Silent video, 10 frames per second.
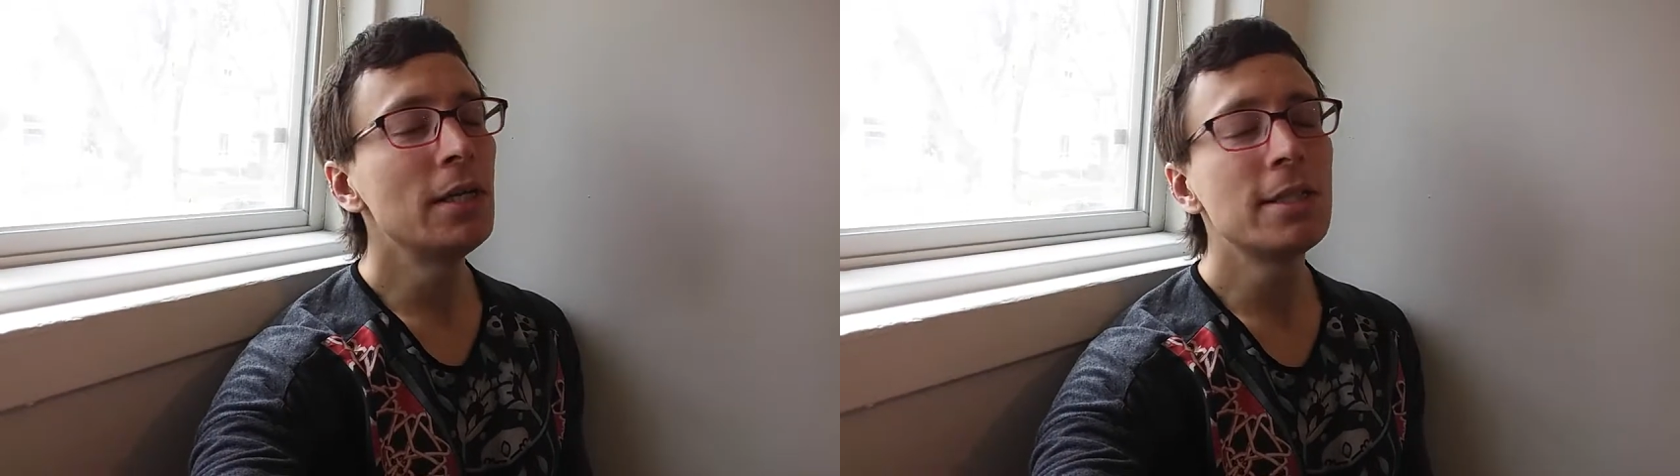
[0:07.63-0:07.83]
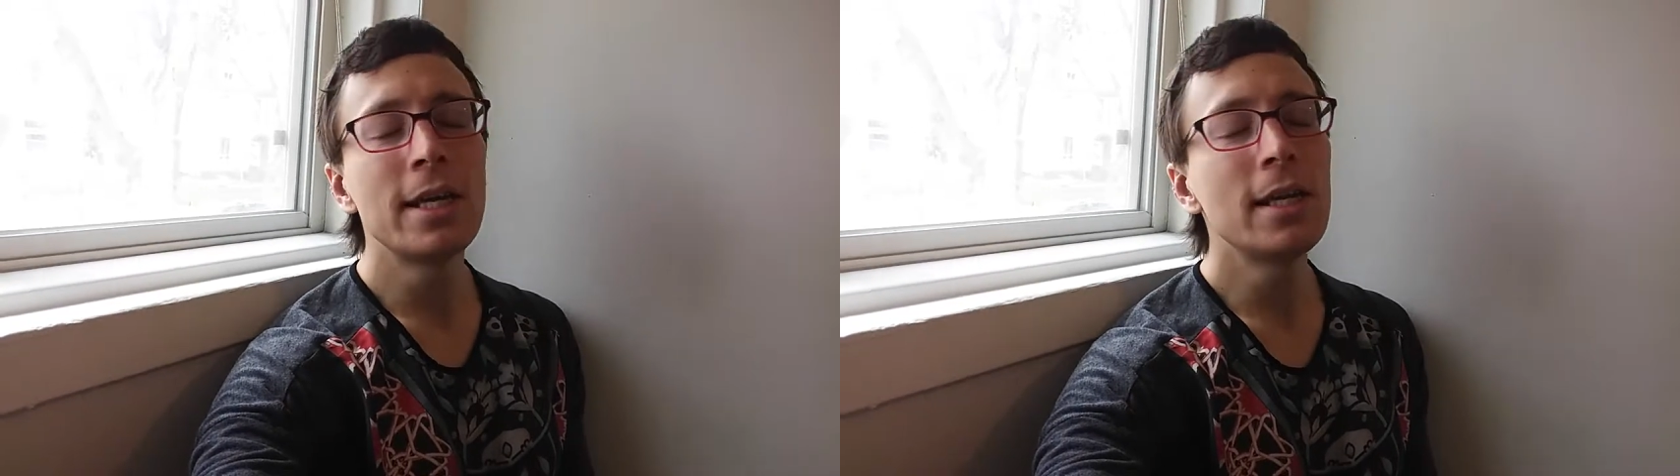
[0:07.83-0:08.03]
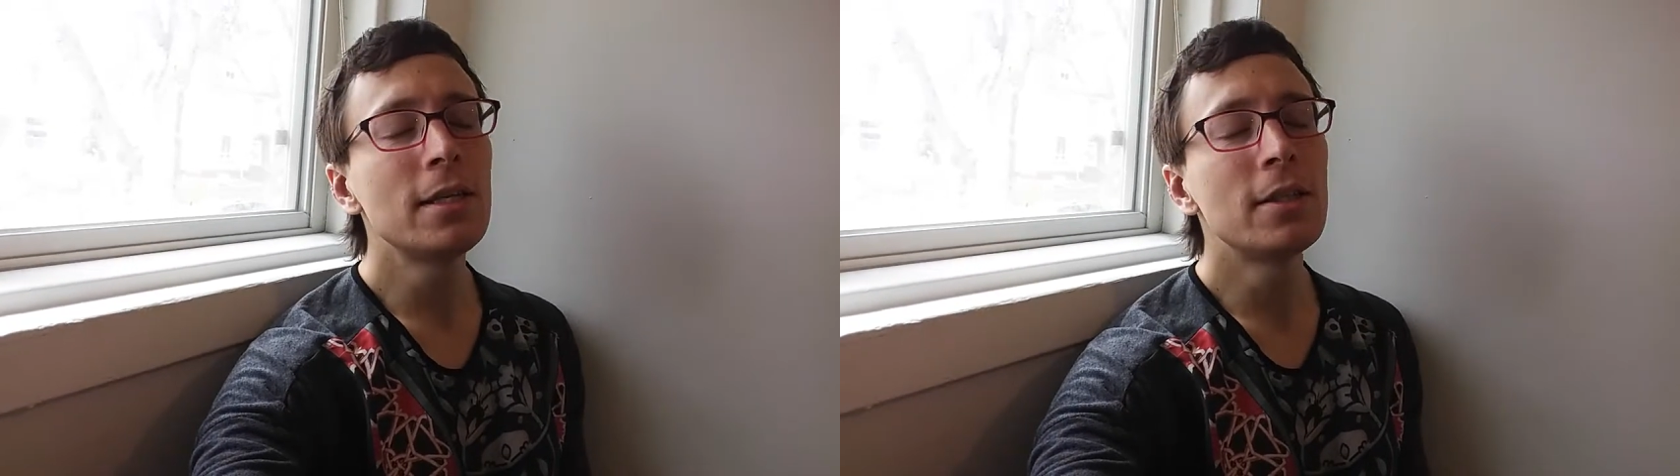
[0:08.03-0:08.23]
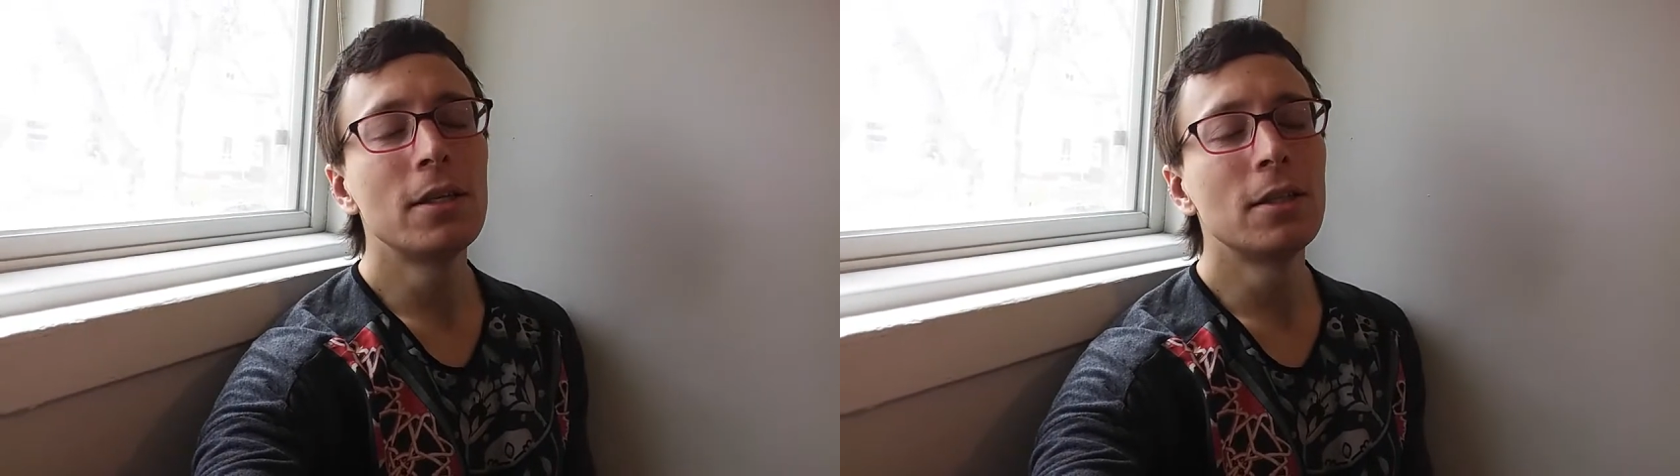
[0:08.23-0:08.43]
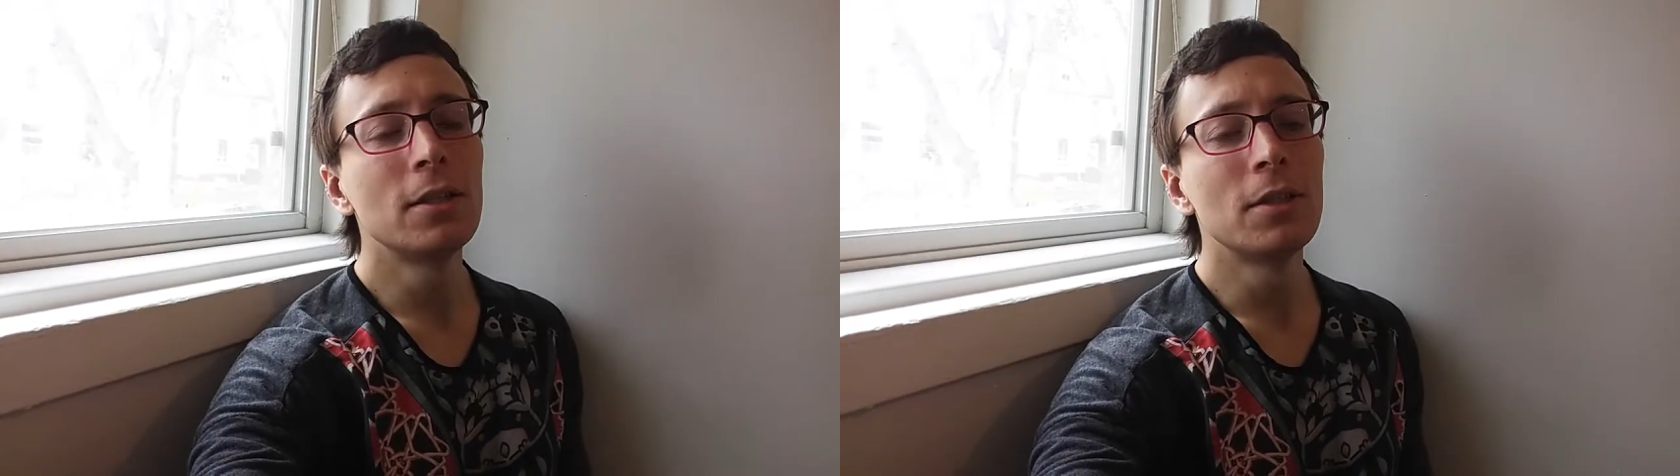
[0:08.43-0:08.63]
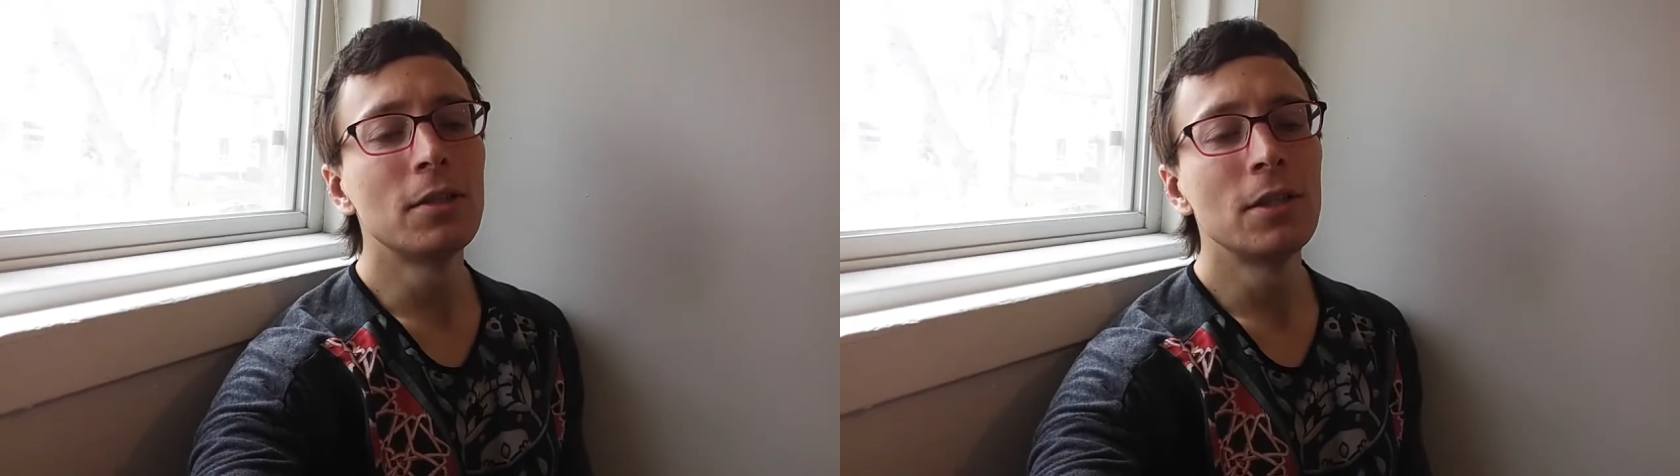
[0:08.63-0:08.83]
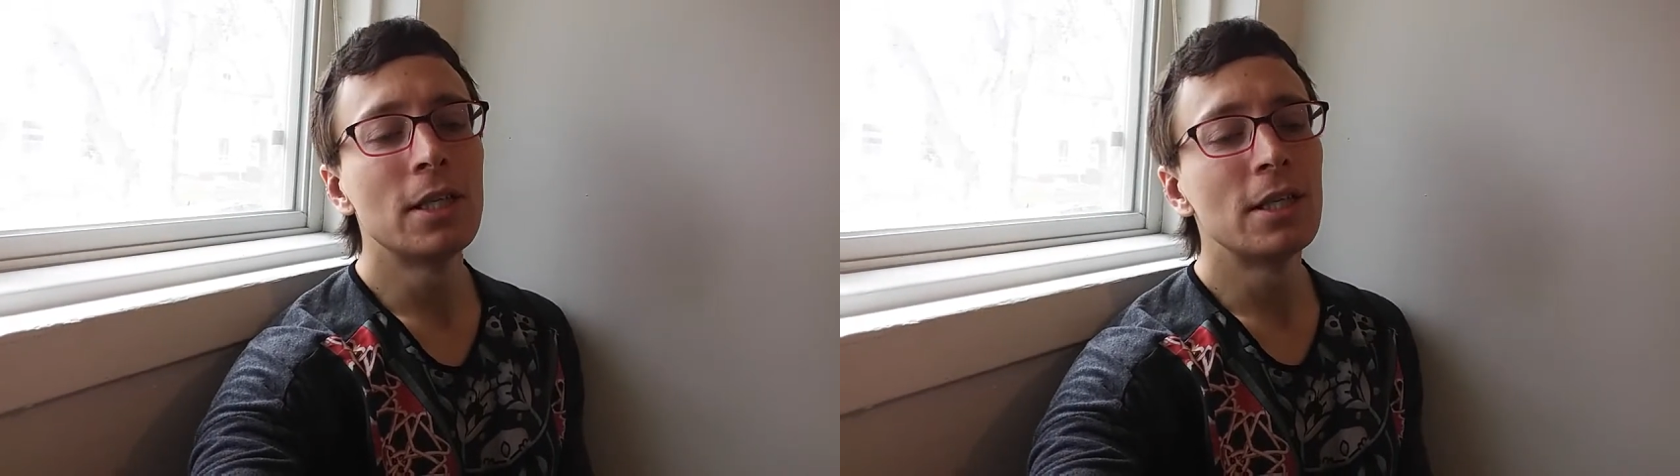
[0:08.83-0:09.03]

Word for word: Nintendo